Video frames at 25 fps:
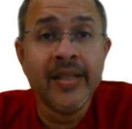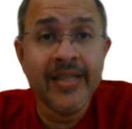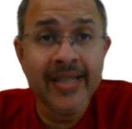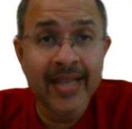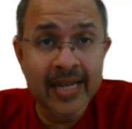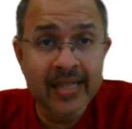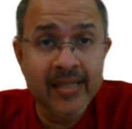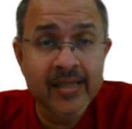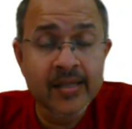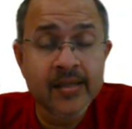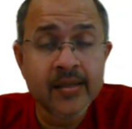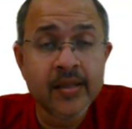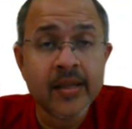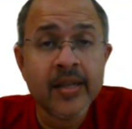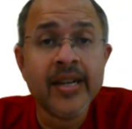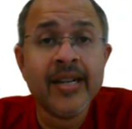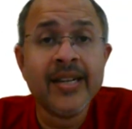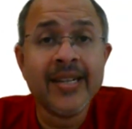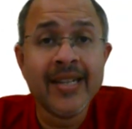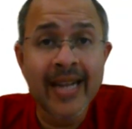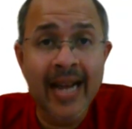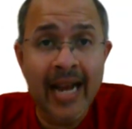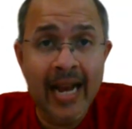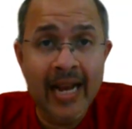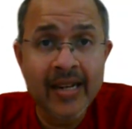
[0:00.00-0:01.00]
Yes,
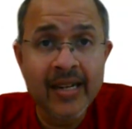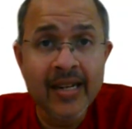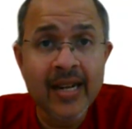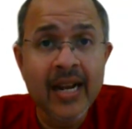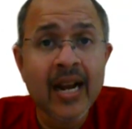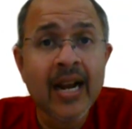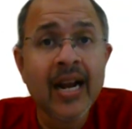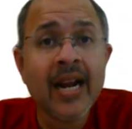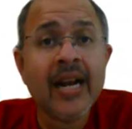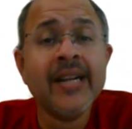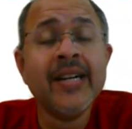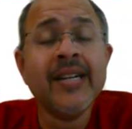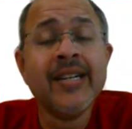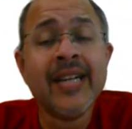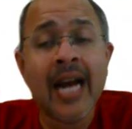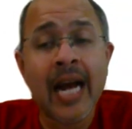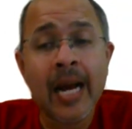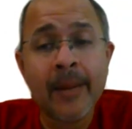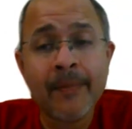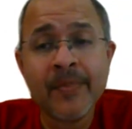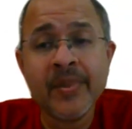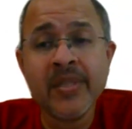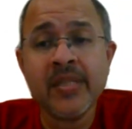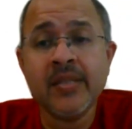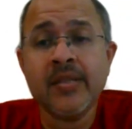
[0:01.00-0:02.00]
it can, and it
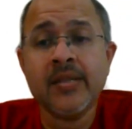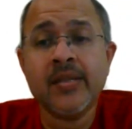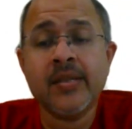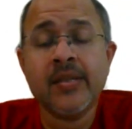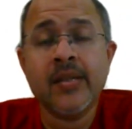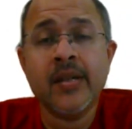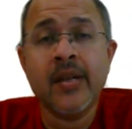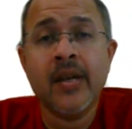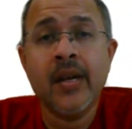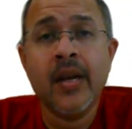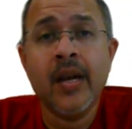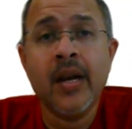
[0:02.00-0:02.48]
happens.